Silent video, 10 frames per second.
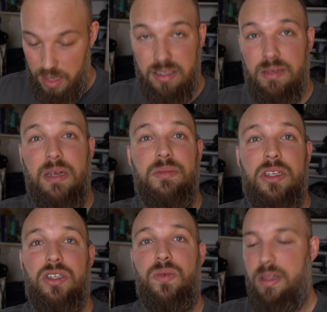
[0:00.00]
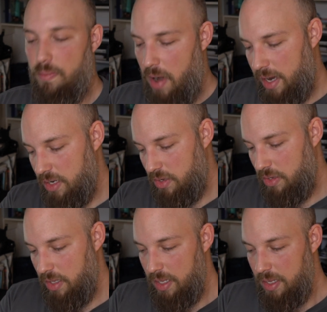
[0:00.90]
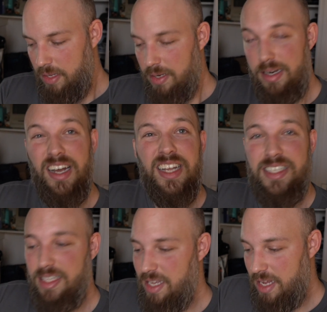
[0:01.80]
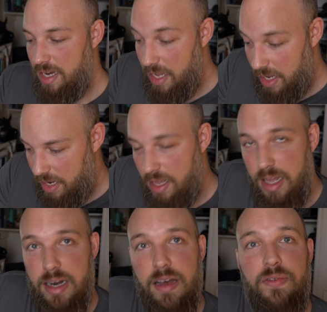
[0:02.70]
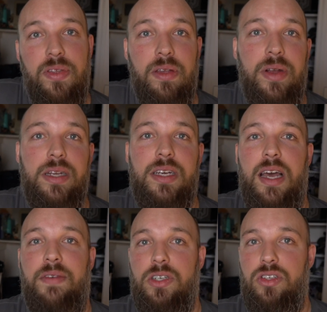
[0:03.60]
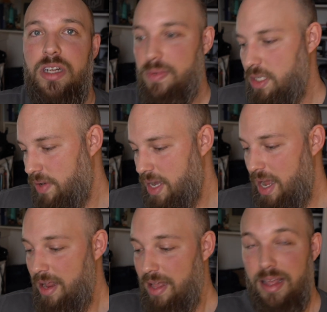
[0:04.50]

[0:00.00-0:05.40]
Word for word: And sometimes you just want the practical nuggets that you need and enough theory to kind of understand what's going on.